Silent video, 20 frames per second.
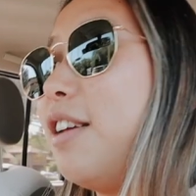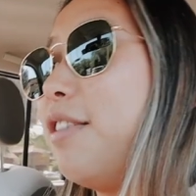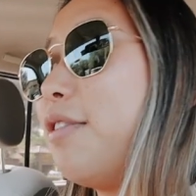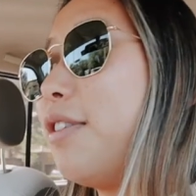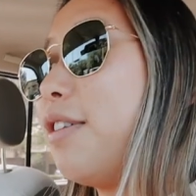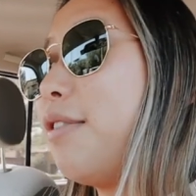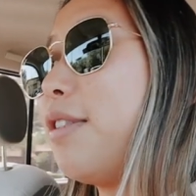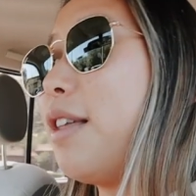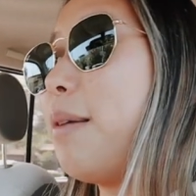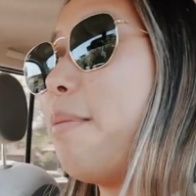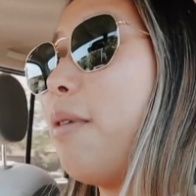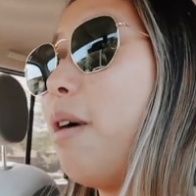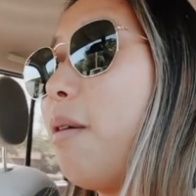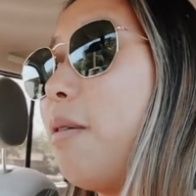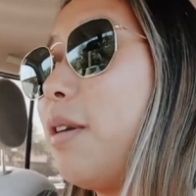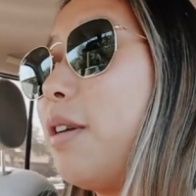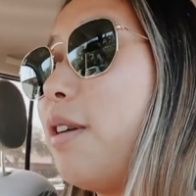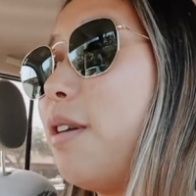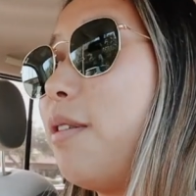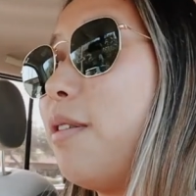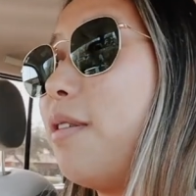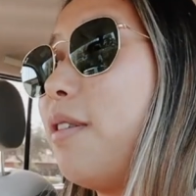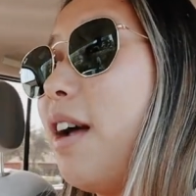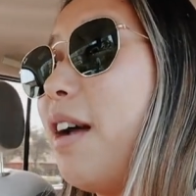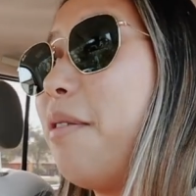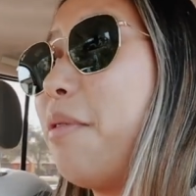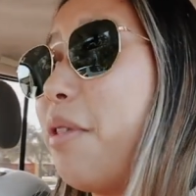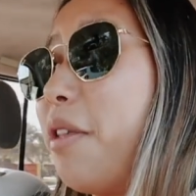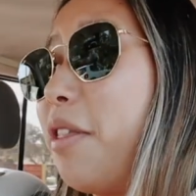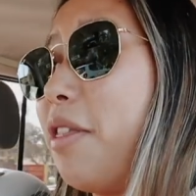even if they probably don't, I
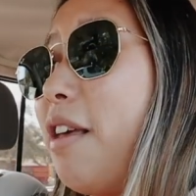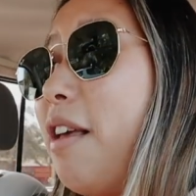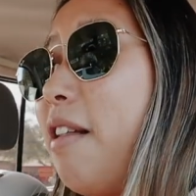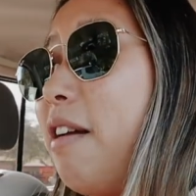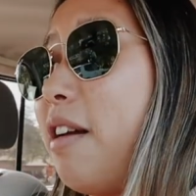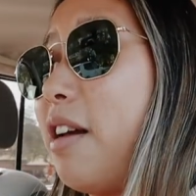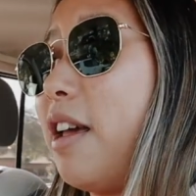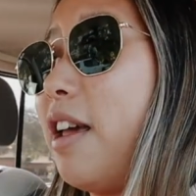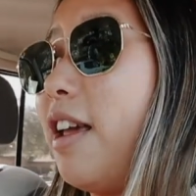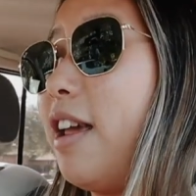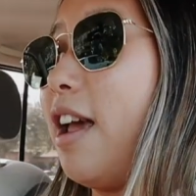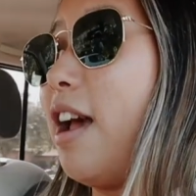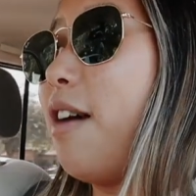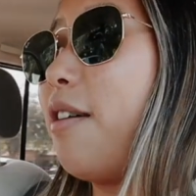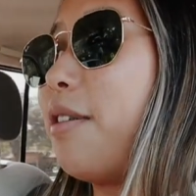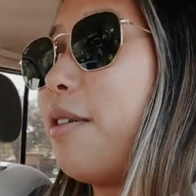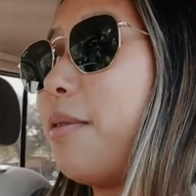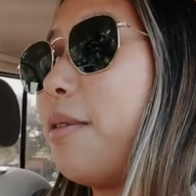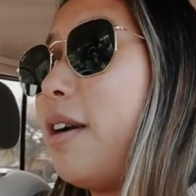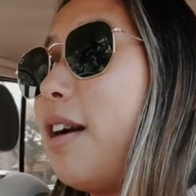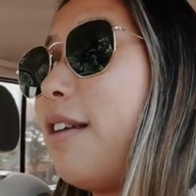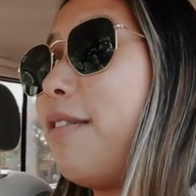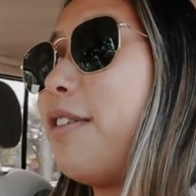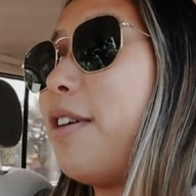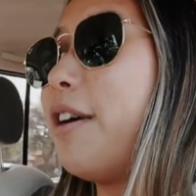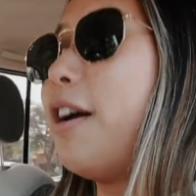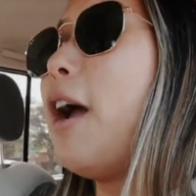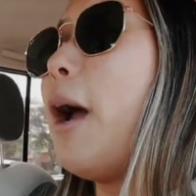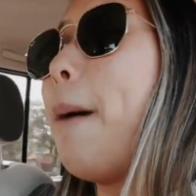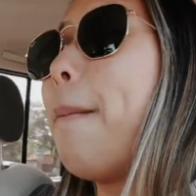don't think they like hang out or whatever,